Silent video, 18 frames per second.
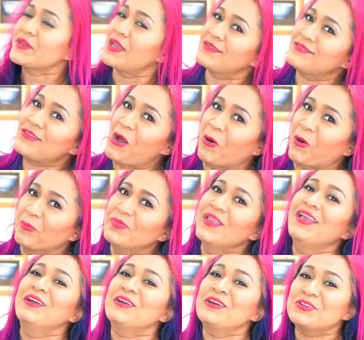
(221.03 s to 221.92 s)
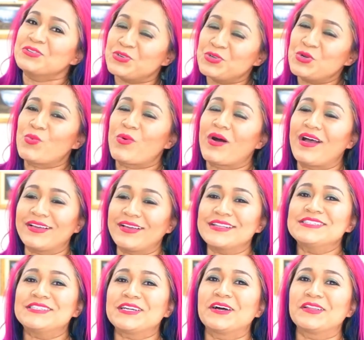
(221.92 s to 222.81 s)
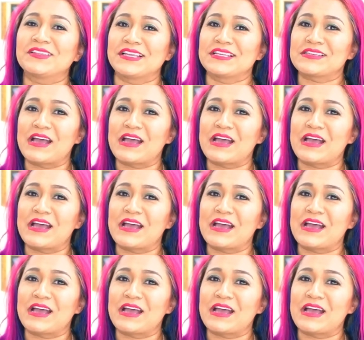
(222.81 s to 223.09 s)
Now, do you know why I can tell this?